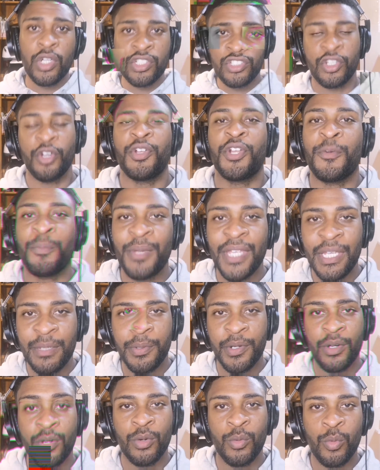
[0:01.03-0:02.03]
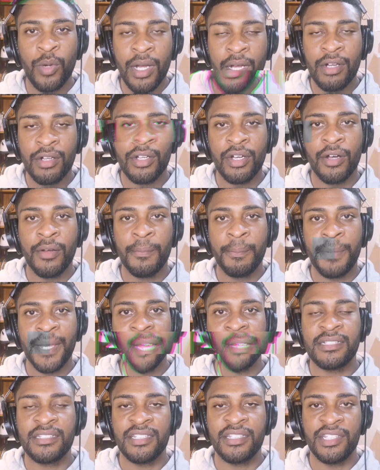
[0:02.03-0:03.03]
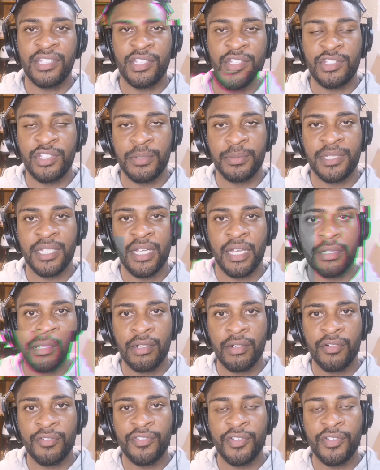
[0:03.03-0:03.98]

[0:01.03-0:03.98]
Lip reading: What's going on, people? Welcome back to the YouTube channel.